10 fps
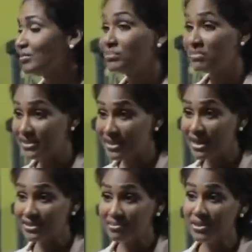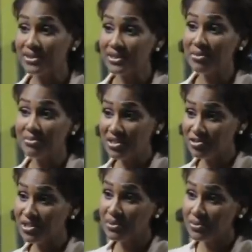But we thought to the picture them and
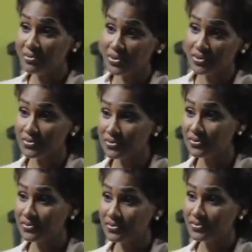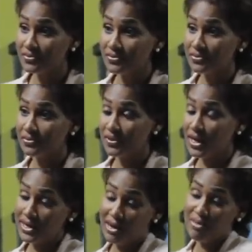we drape them over.
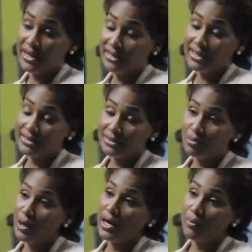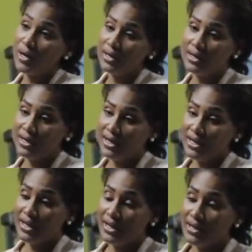And I might get, boy, well,
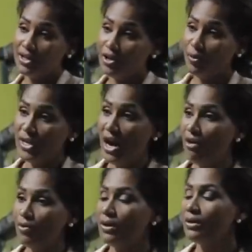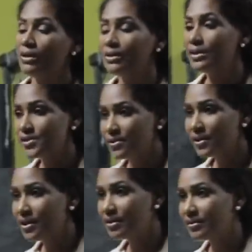you know, now, that's
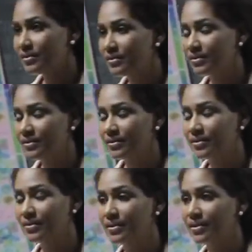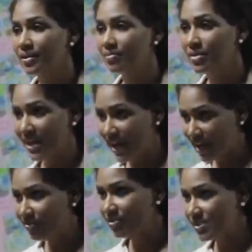okay. But I
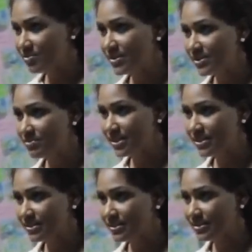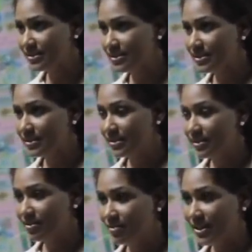have a responsibility
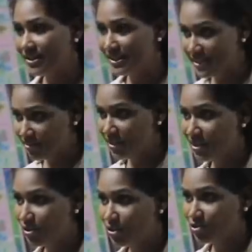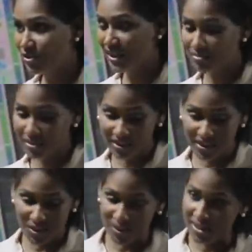for a disciplined country, and it
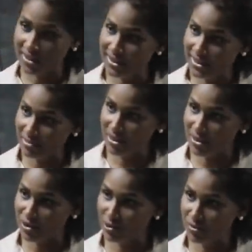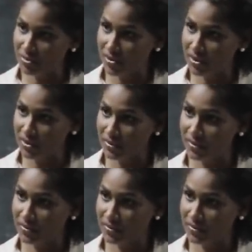begins with a disciplined human being.